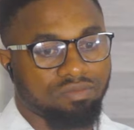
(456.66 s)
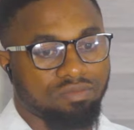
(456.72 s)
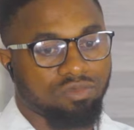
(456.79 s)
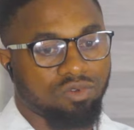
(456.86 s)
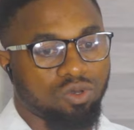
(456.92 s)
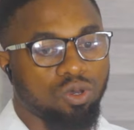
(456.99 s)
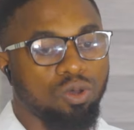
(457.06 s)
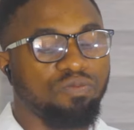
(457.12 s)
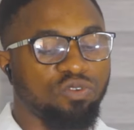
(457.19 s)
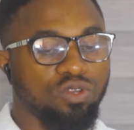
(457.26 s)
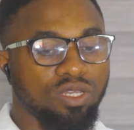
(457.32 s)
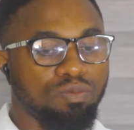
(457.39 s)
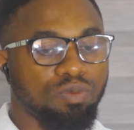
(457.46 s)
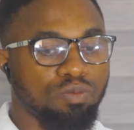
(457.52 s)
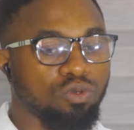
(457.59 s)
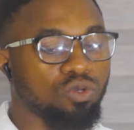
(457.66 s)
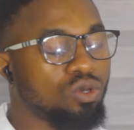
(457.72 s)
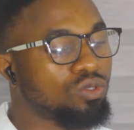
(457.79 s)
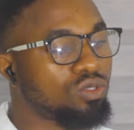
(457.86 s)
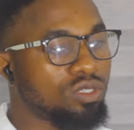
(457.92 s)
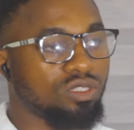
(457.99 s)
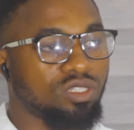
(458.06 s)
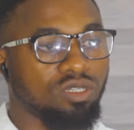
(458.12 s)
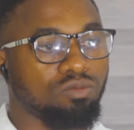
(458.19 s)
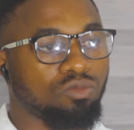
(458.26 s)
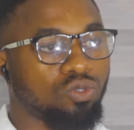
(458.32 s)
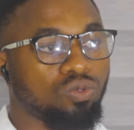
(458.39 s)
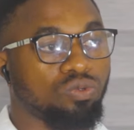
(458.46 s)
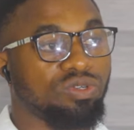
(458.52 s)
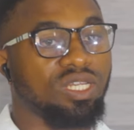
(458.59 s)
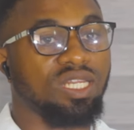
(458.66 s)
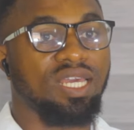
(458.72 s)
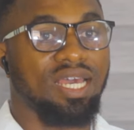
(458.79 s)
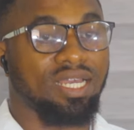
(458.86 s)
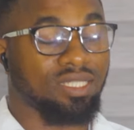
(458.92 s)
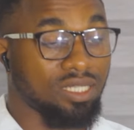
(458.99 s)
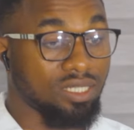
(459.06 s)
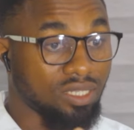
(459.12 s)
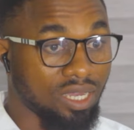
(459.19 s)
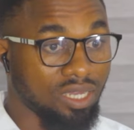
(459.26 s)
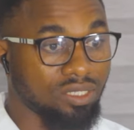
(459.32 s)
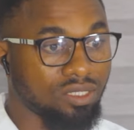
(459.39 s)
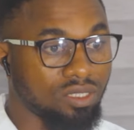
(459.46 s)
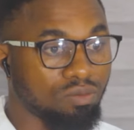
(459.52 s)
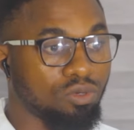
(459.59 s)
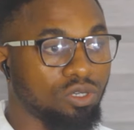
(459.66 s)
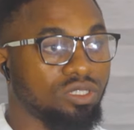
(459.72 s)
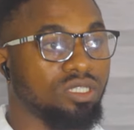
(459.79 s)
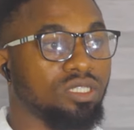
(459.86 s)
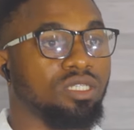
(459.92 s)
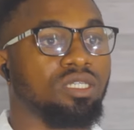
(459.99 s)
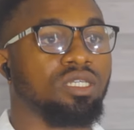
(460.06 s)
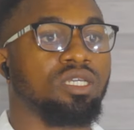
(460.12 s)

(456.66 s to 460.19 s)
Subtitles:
Hopefully people go to the gym to really exercise the body,